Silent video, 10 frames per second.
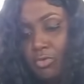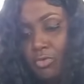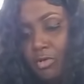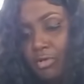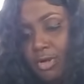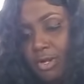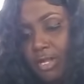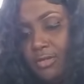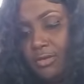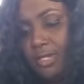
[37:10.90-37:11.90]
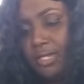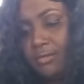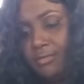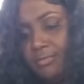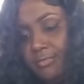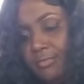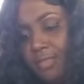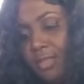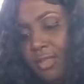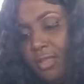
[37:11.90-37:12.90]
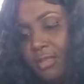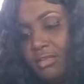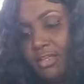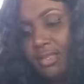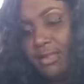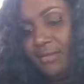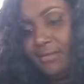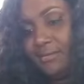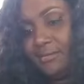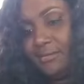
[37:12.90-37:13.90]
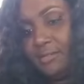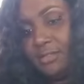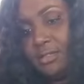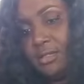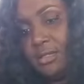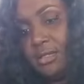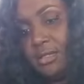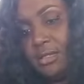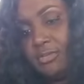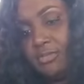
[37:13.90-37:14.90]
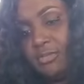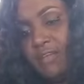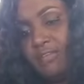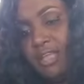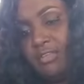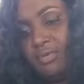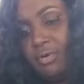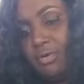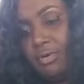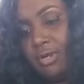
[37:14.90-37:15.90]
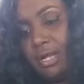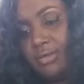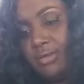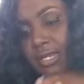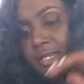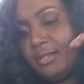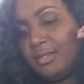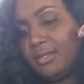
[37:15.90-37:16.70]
Quarrel Kadoyen. See there? So me have you ask Quarrel Kadoyen?